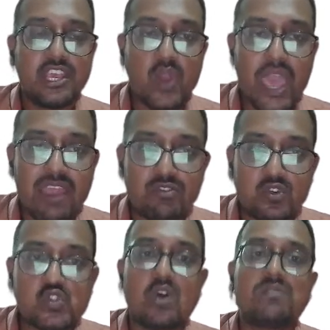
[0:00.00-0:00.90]
You have
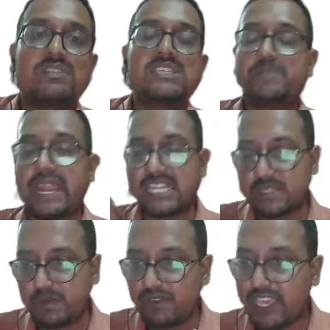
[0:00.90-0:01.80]
to solve these
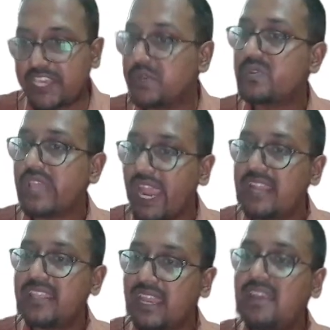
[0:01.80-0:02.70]
practice PYQs
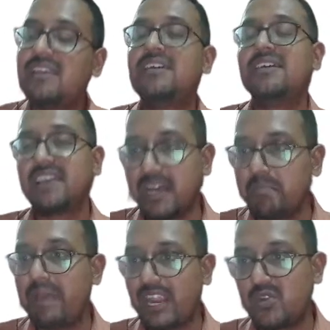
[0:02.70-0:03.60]
and then
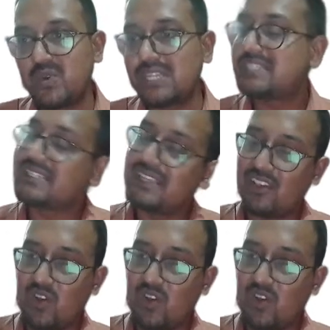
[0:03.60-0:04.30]
come back to us,